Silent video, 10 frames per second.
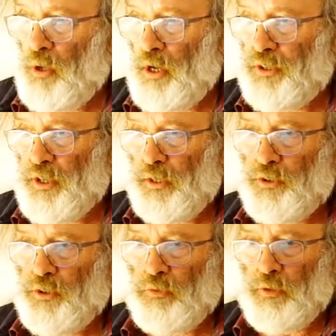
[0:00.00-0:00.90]
what I tend
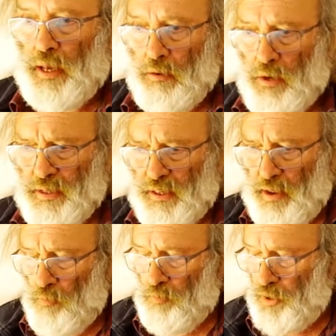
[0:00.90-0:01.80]
to do now, I don't
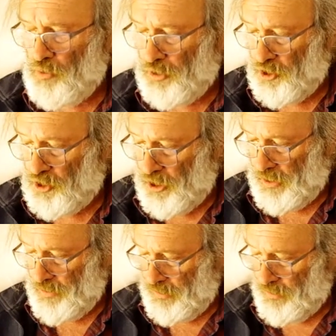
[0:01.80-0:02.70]
have a building
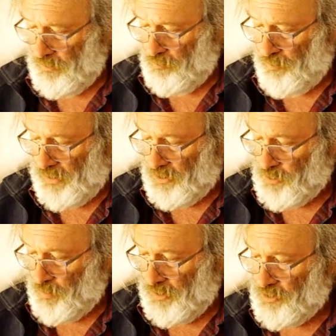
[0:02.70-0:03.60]
jig, I think they're a bit
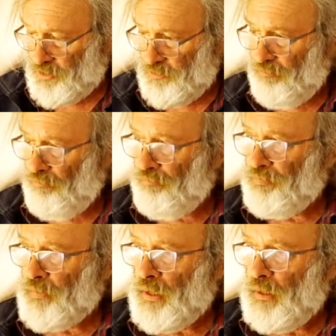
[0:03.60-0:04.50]
expensive.
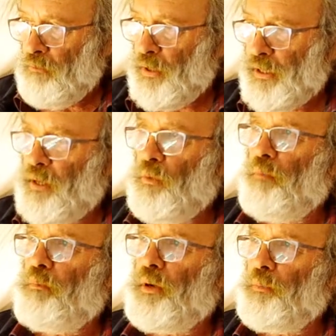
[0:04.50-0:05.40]
Might get
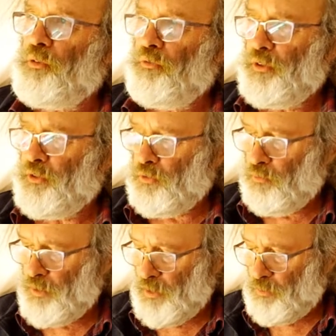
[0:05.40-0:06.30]
one perhaps if I do some bigger